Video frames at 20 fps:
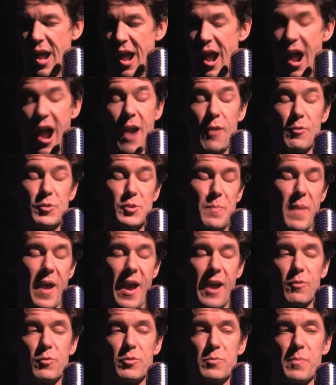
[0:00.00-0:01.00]
I was
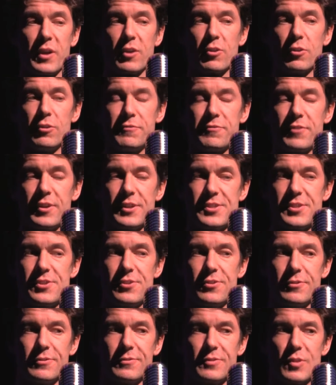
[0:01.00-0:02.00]
back with my girlfriend
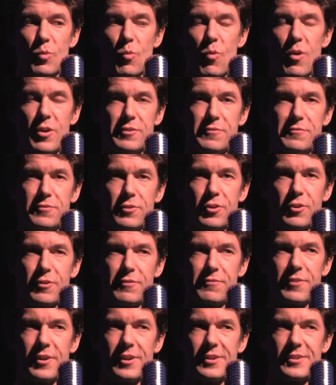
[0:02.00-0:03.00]
too, the wonderful
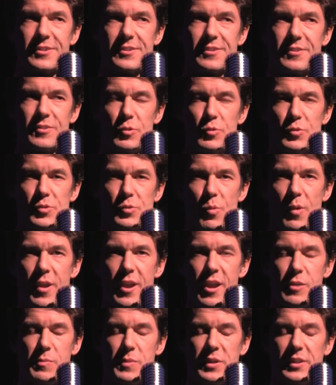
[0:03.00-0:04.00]
girlfriend who was way
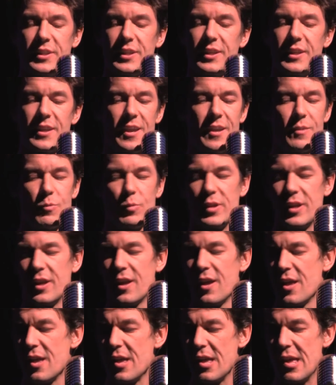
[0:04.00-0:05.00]
out of my league, and we.
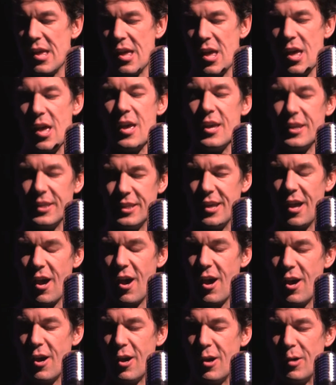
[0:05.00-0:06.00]

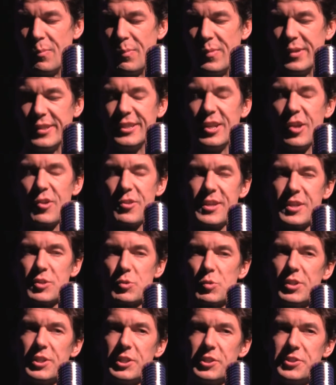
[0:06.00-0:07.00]
Things
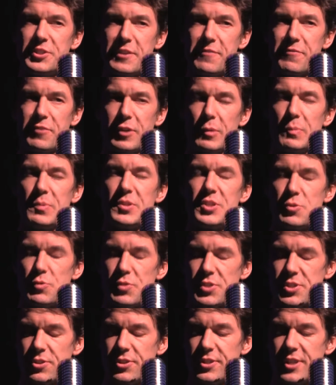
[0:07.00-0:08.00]
were a little different, but she
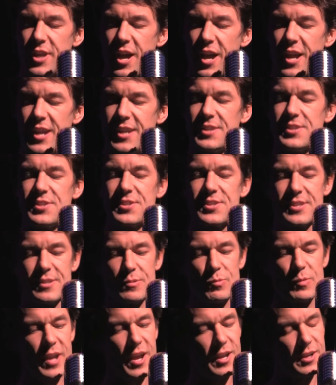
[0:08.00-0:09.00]
was still nice, and
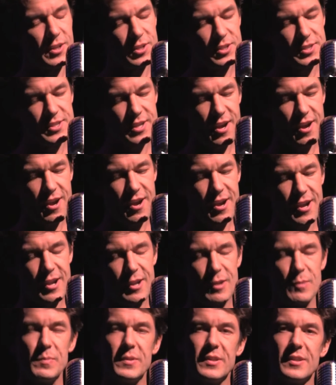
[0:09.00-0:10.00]
we had a good
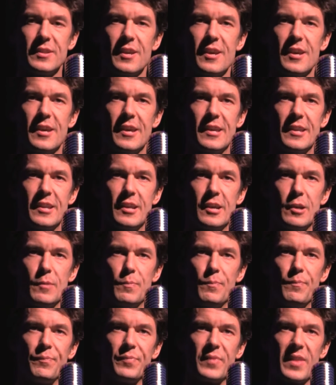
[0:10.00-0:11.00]
time, and
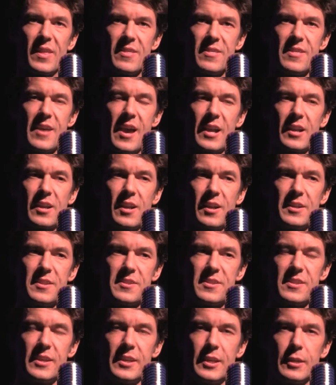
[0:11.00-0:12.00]
that kind of
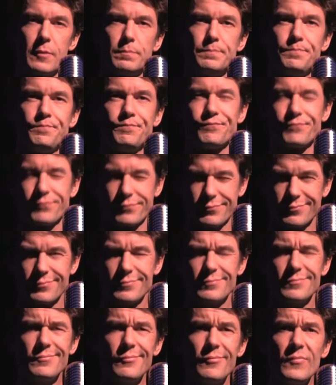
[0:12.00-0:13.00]
thing.
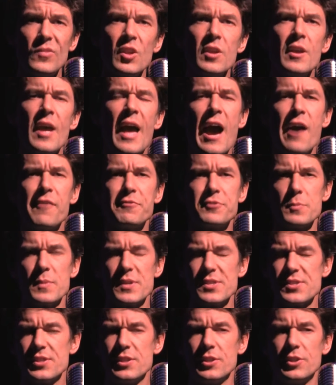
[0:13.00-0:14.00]
After my
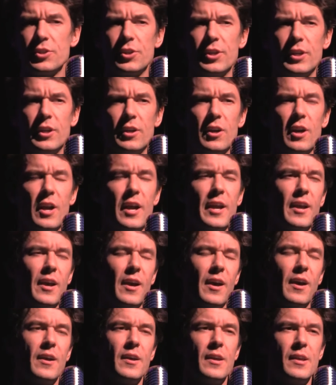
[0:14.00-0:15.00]
senior year,
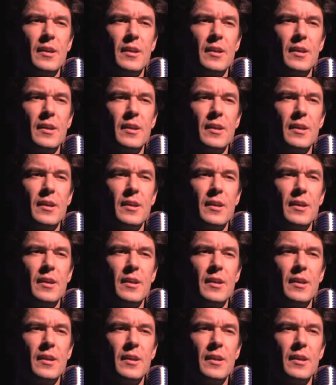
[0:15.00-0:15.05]
I